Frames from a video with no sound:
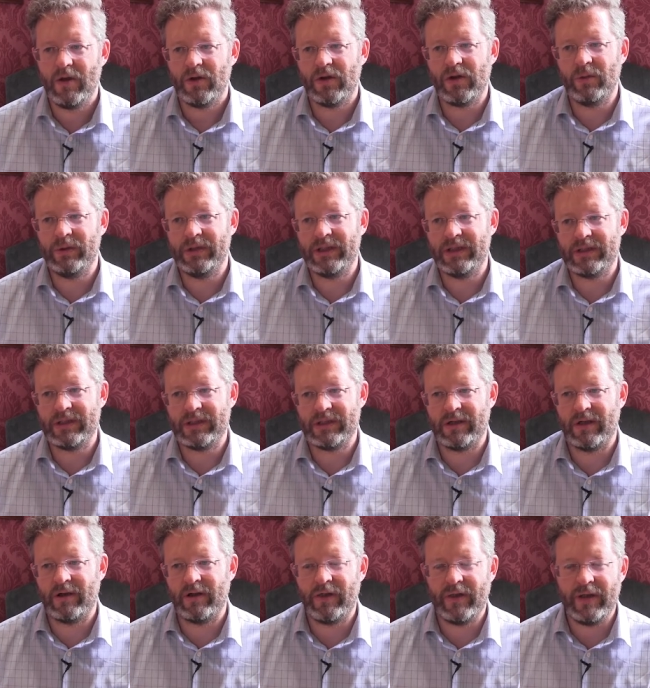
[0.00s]
You will need to
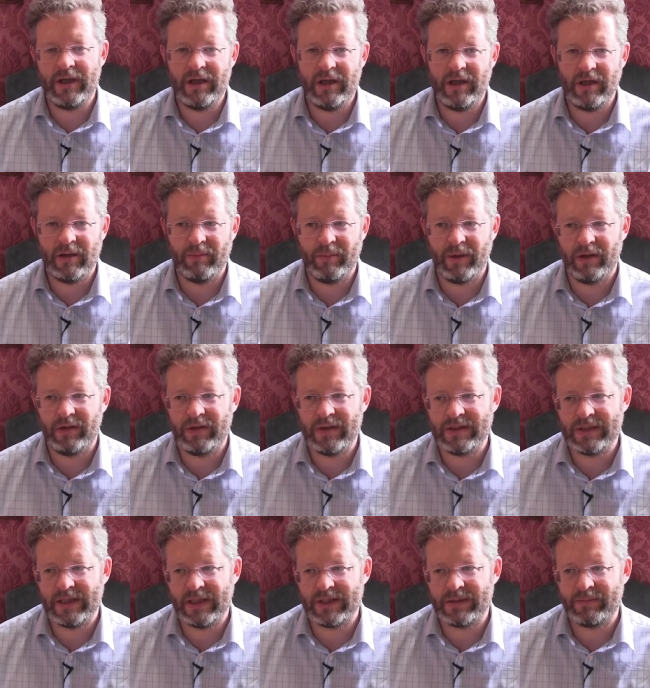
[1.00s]
start thinking about
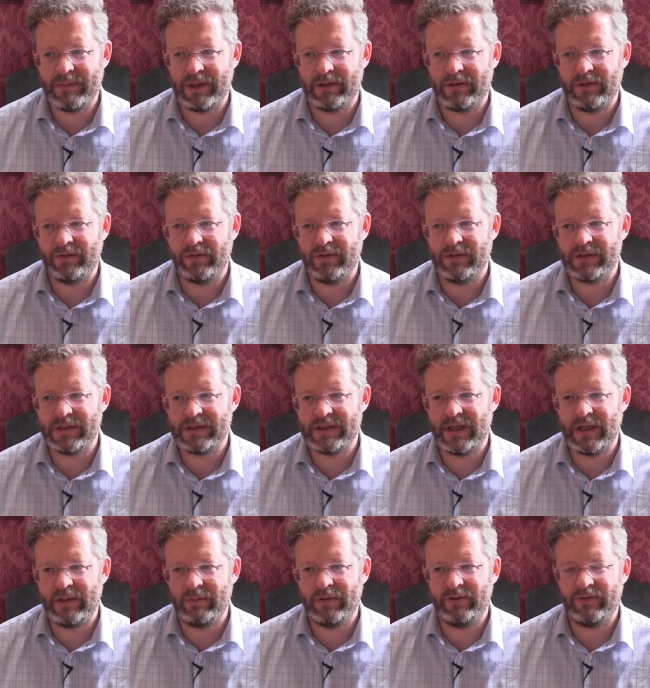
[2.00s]
this aspect of your
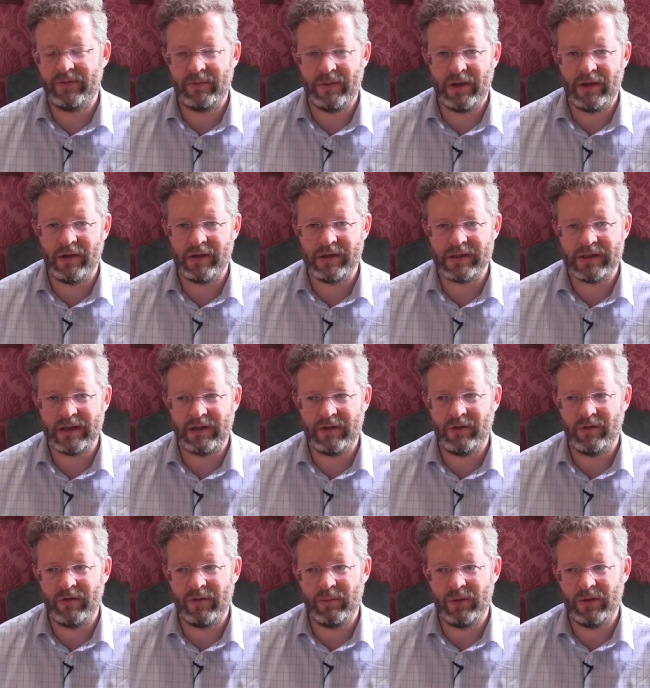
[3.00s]
assignment from the outset
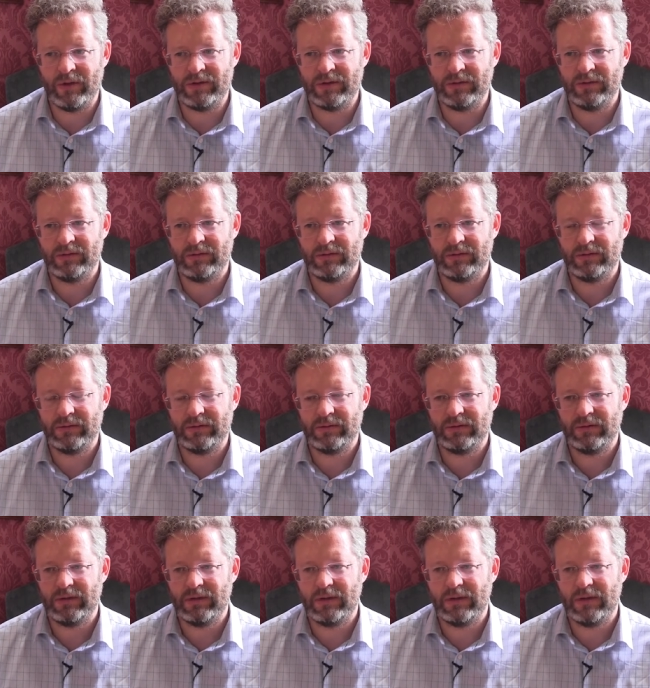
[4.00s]
of the module.
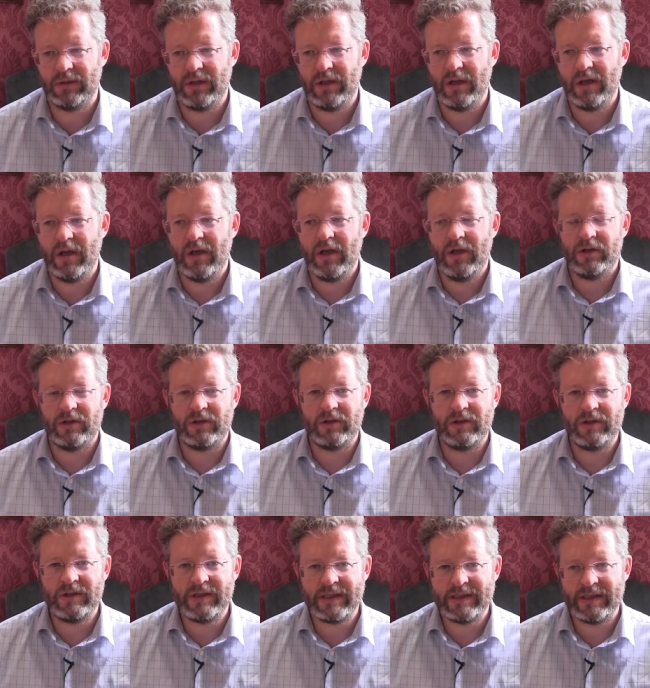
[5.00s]
To
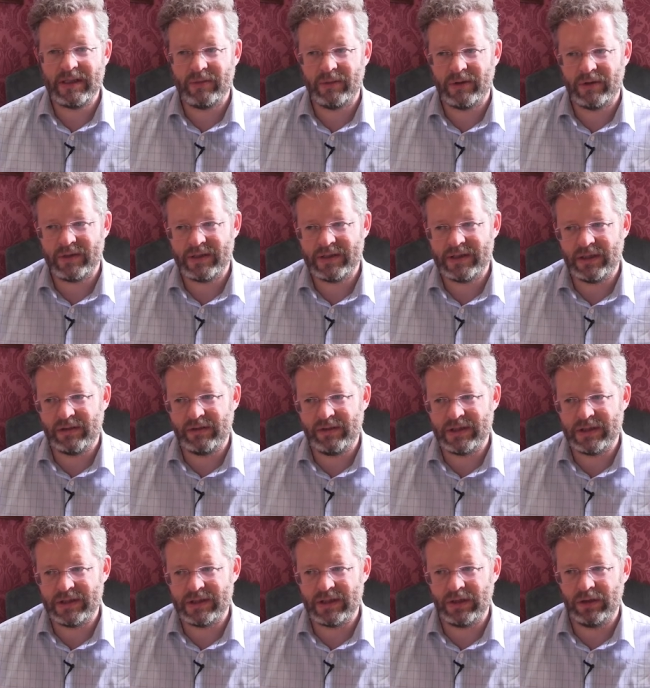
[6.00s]
use the seminar
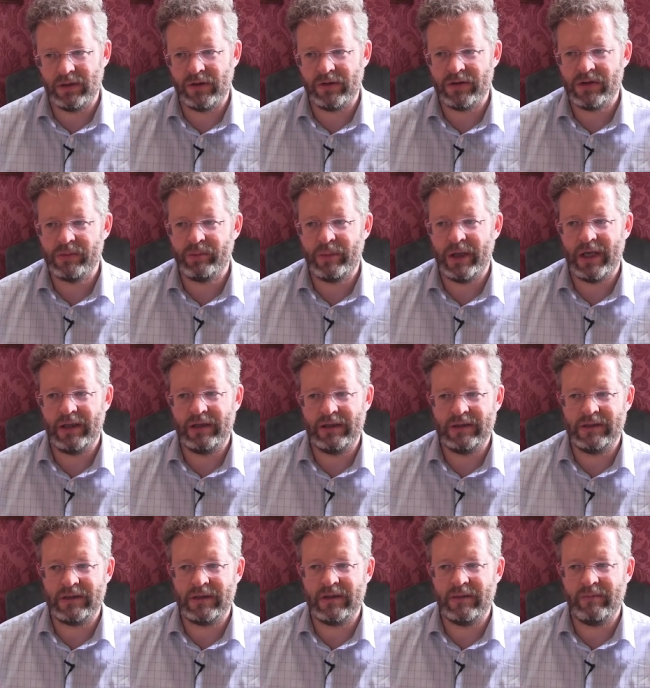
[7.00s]
series as a launchpad
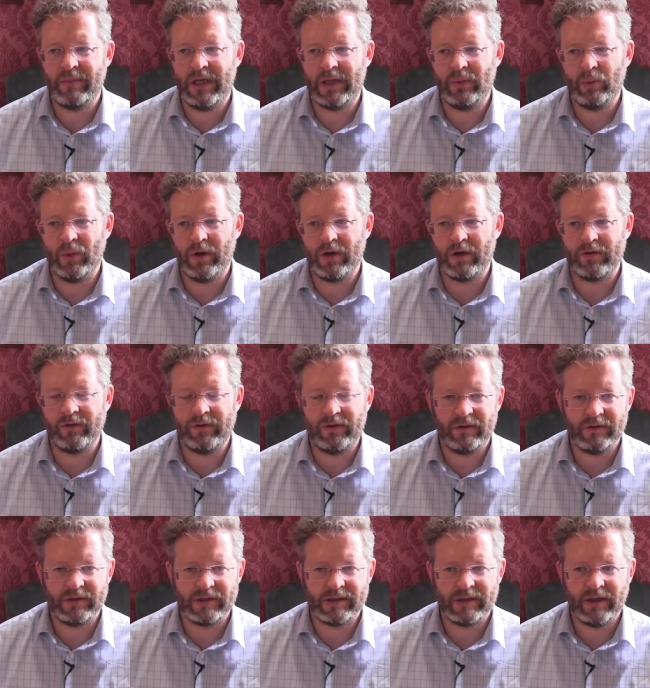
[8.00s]
into the main work of
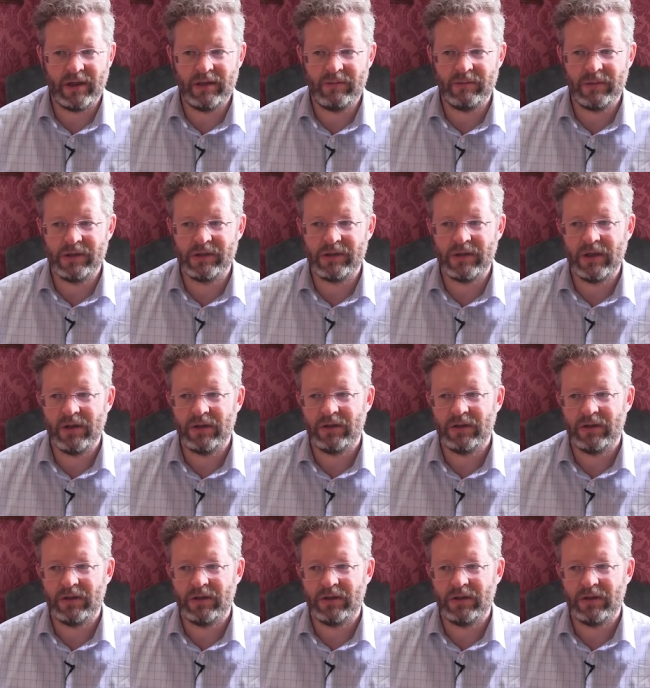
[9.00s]
your assignment,